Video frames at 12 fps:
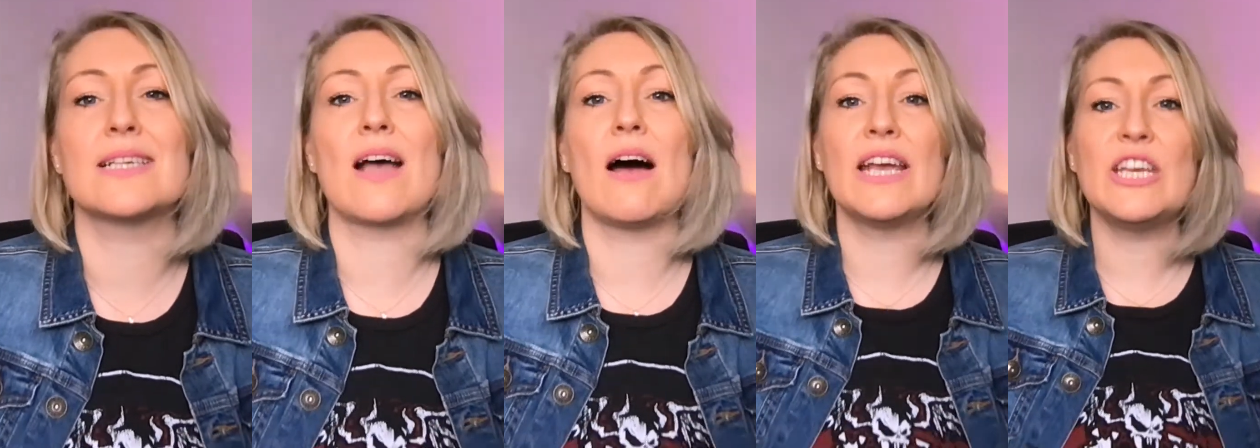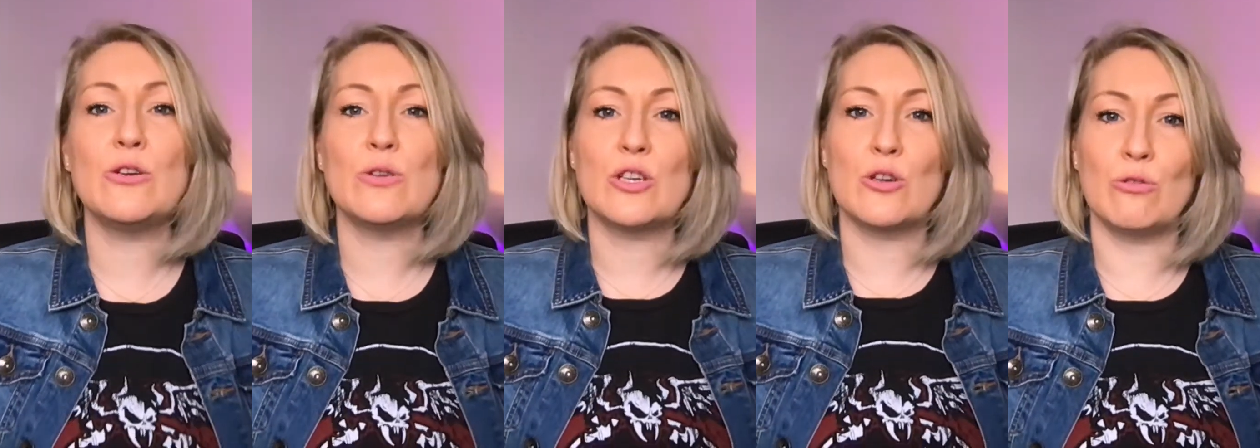I
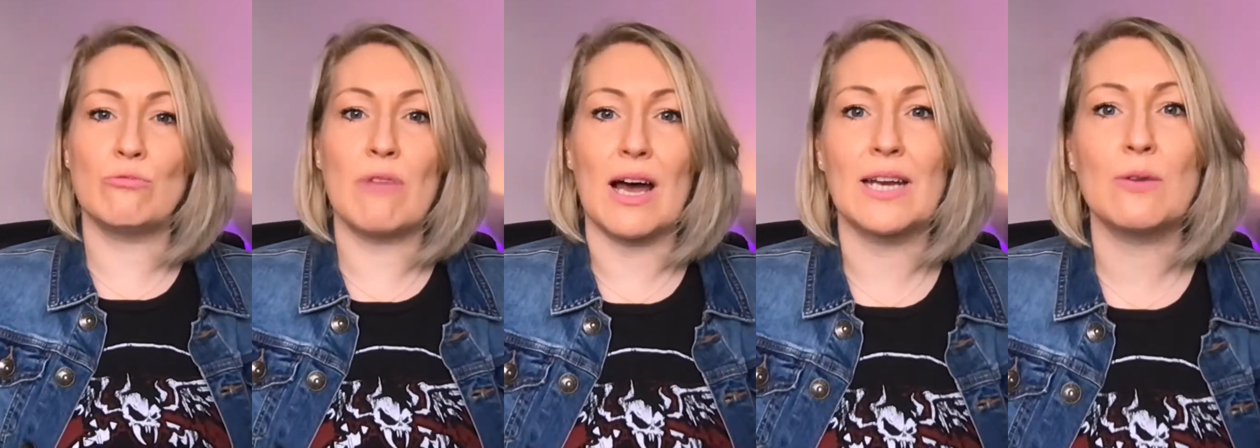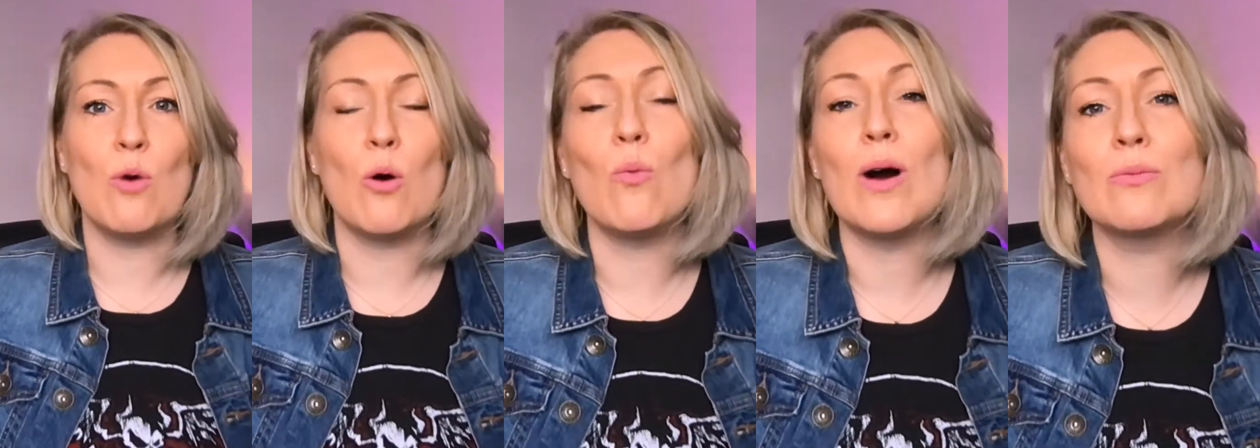used to run
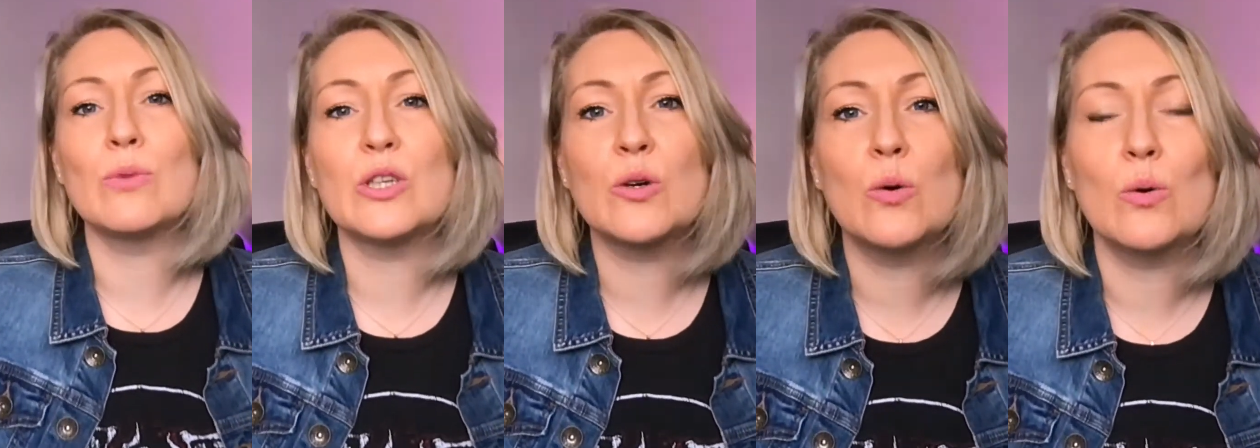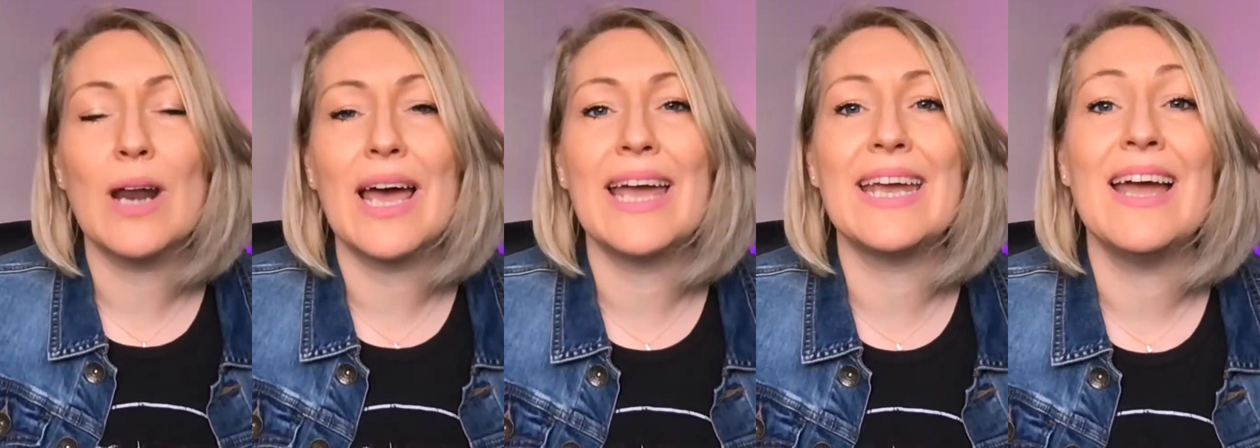what one would call
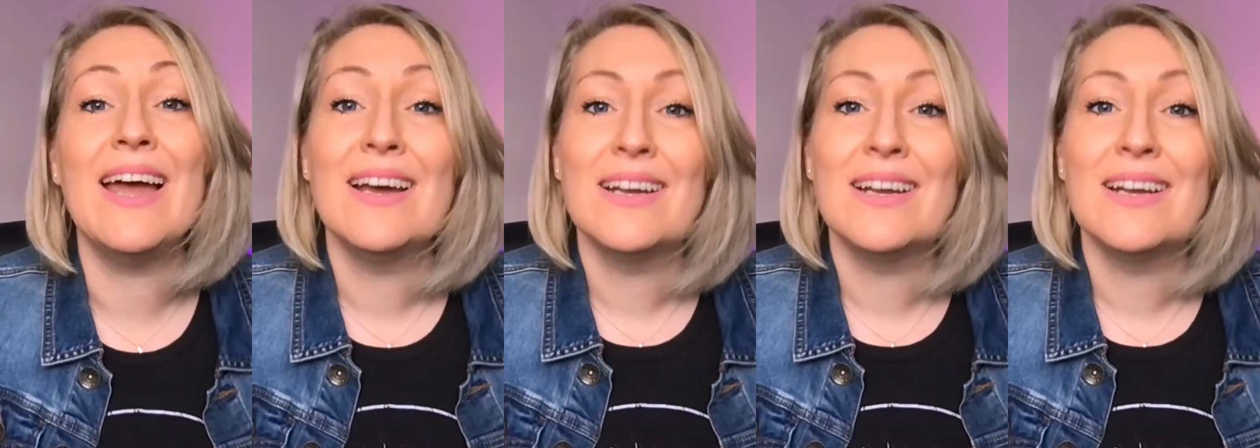a